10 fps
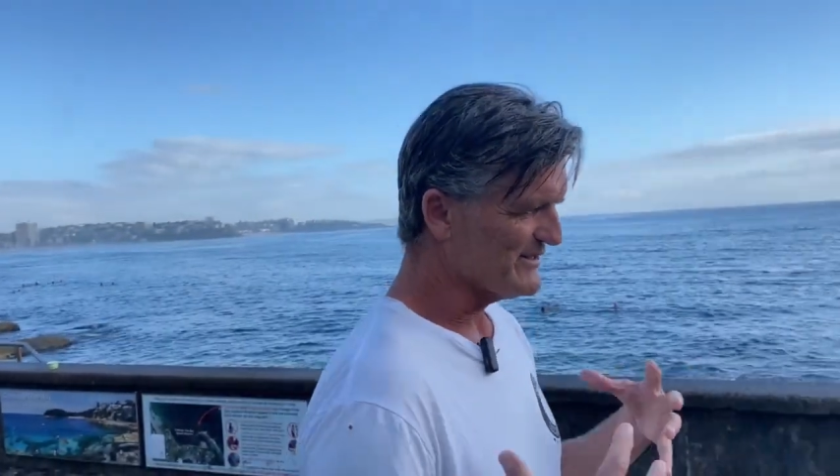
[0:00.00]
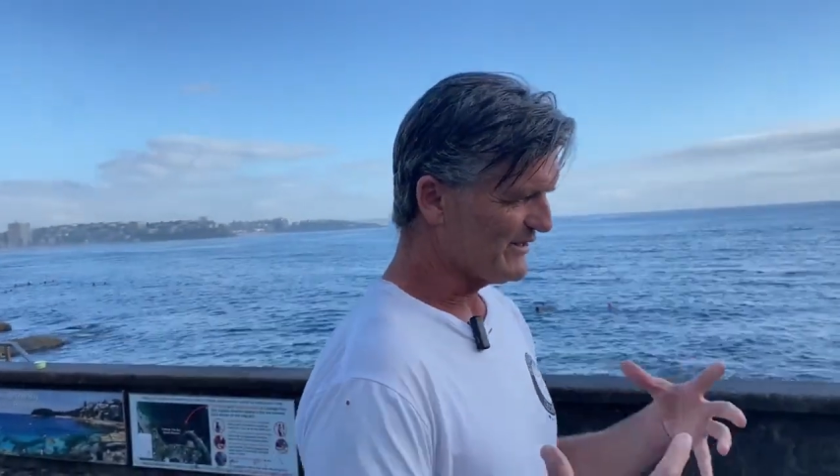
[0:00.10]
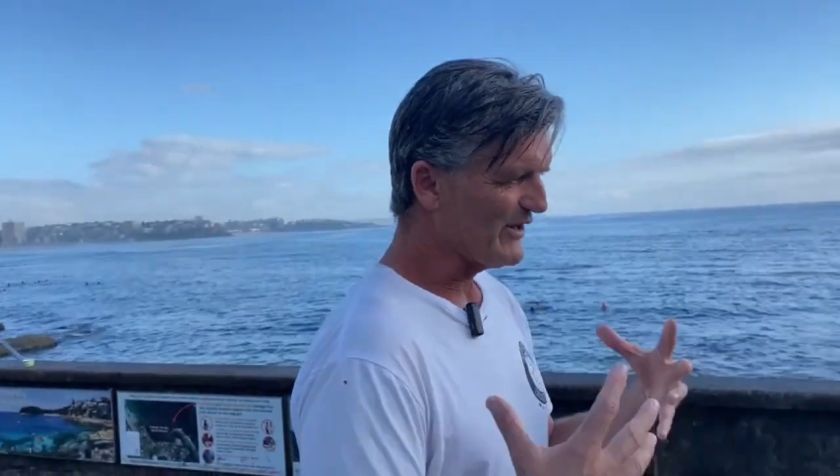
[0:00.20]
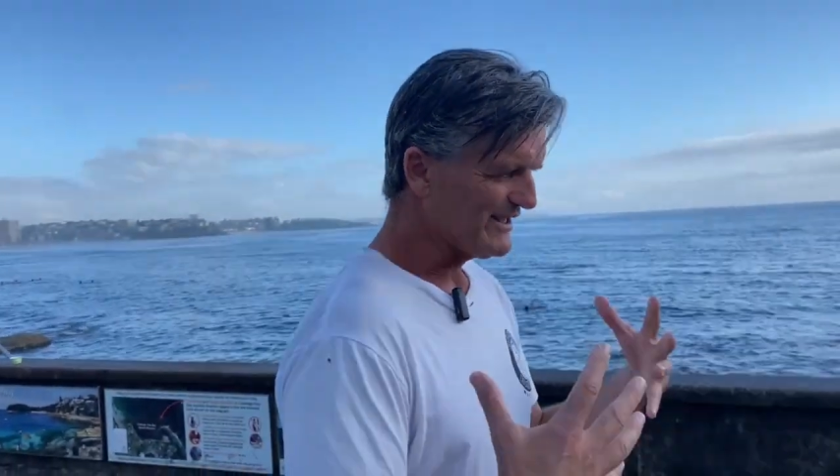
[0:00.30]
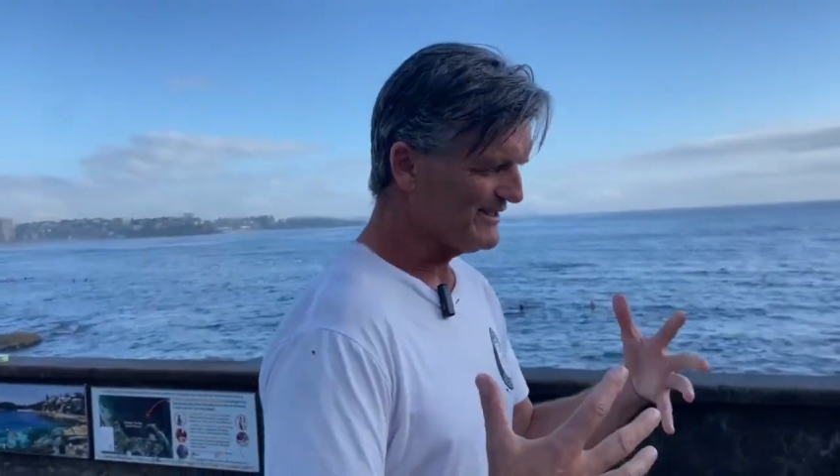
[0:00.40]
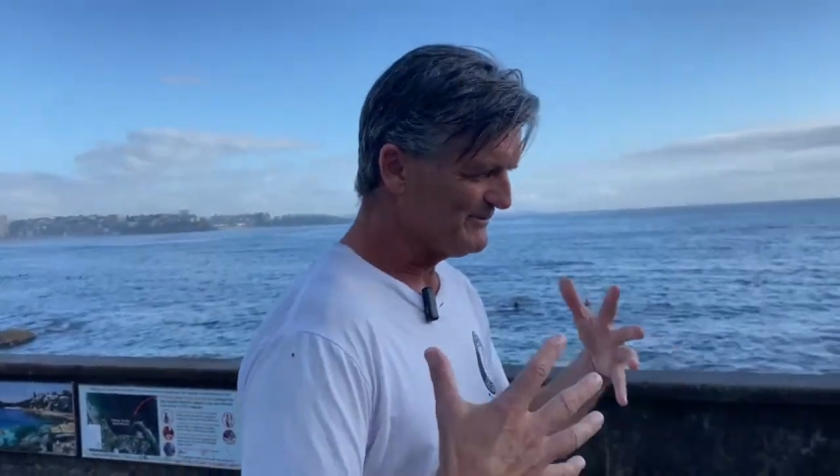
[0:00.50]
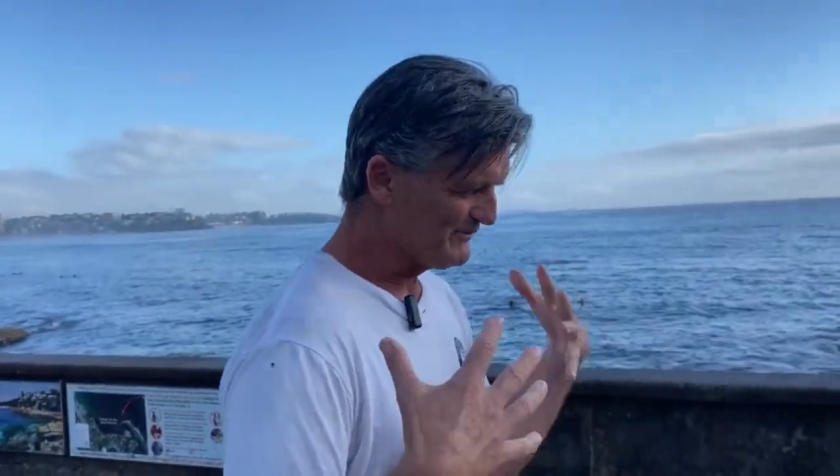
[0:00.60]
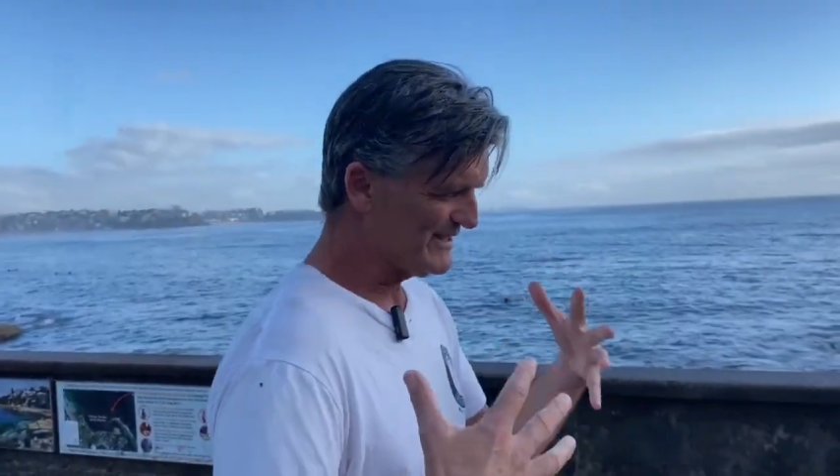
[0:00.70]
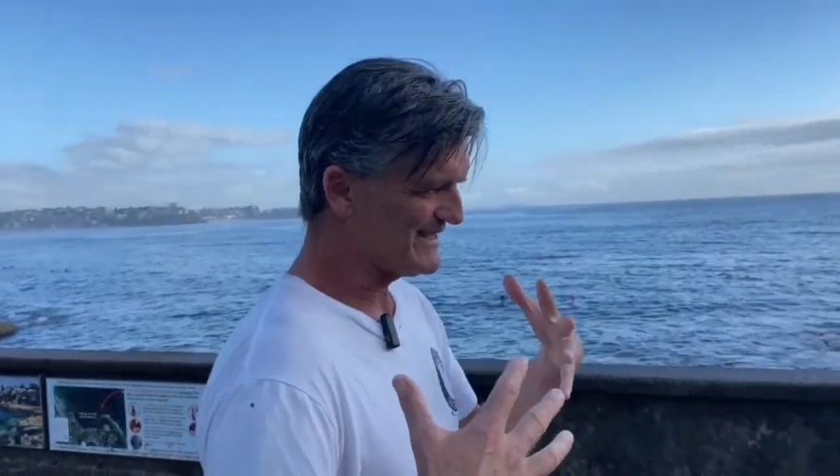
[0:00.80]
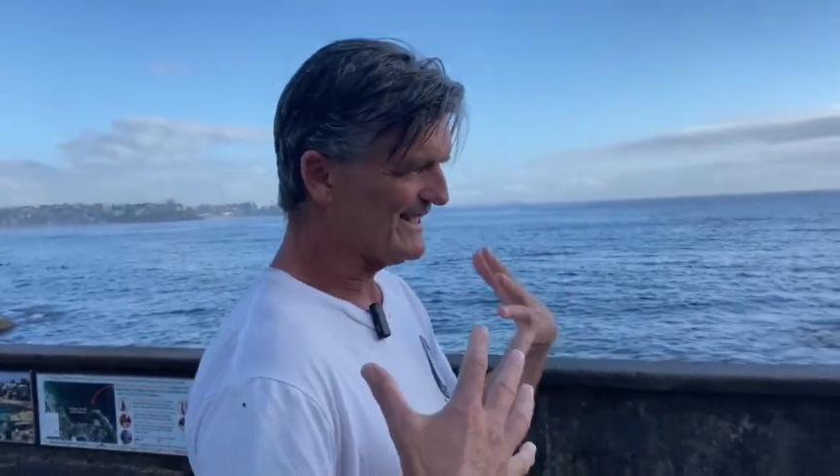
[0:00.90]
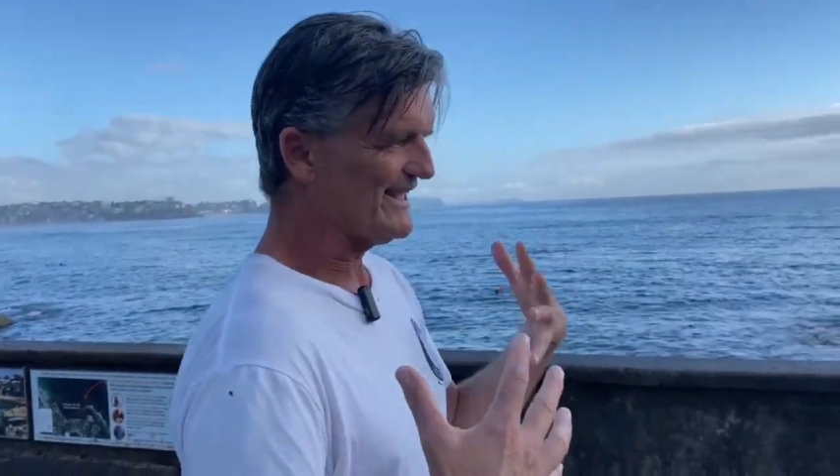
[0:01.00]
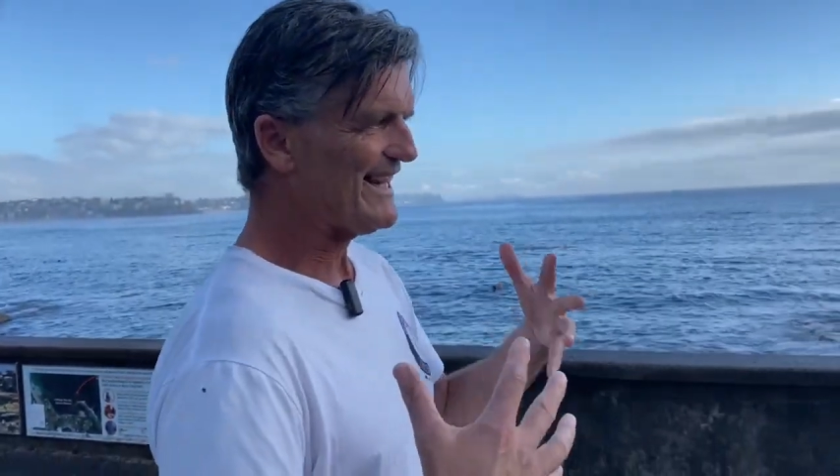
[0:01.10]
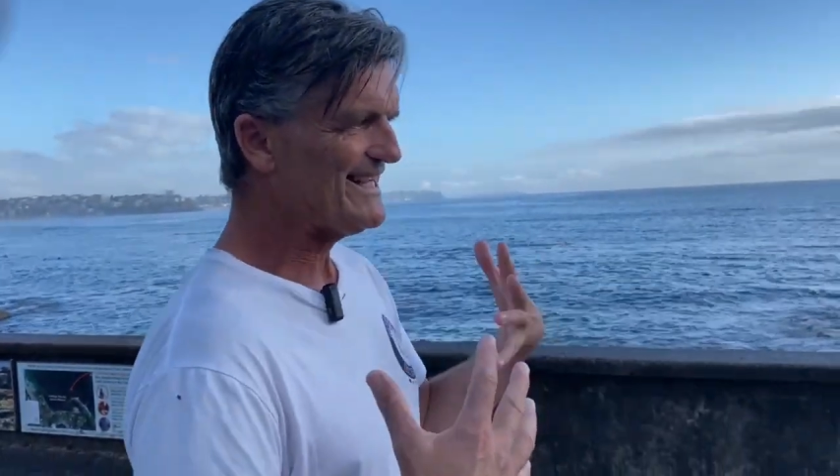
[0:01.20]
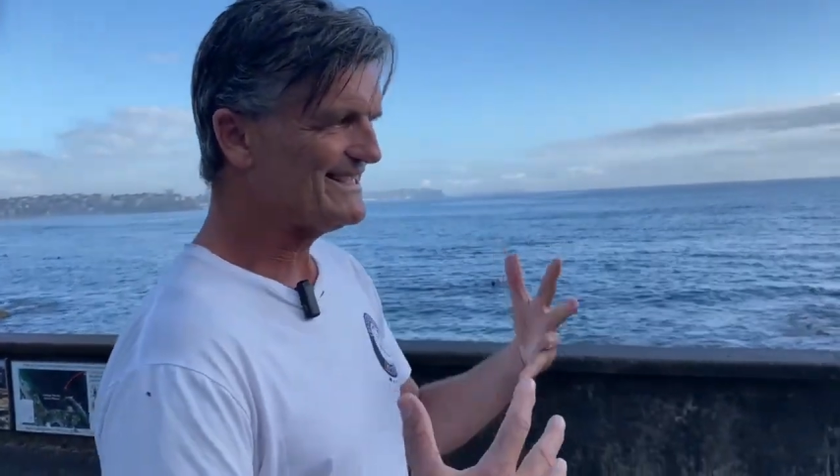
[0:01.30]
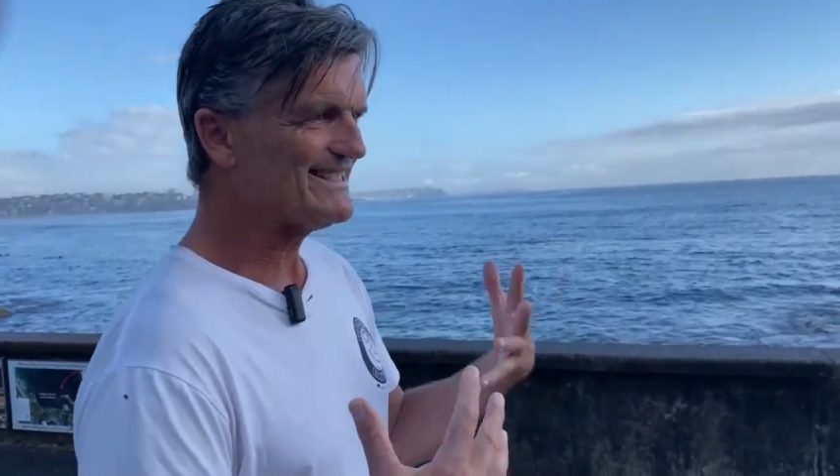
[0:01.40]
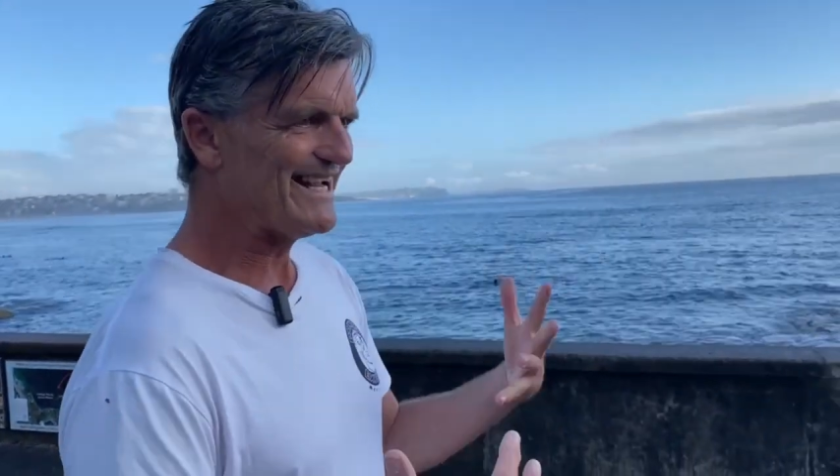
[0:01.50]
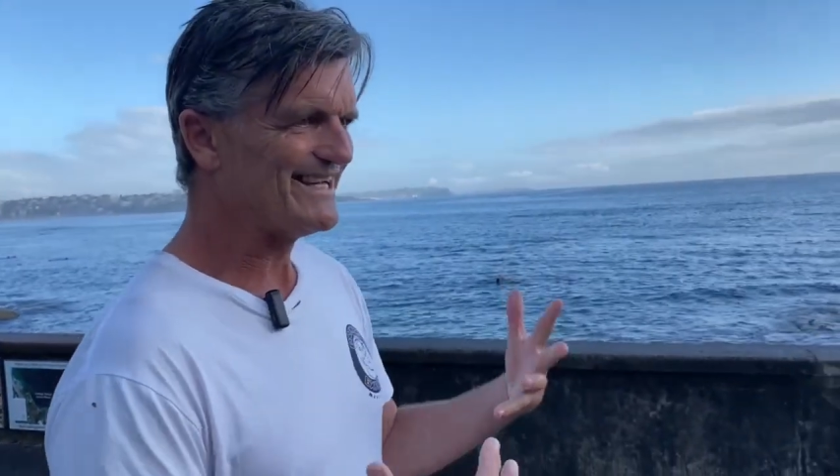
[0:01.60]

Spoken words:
it's like there's a latent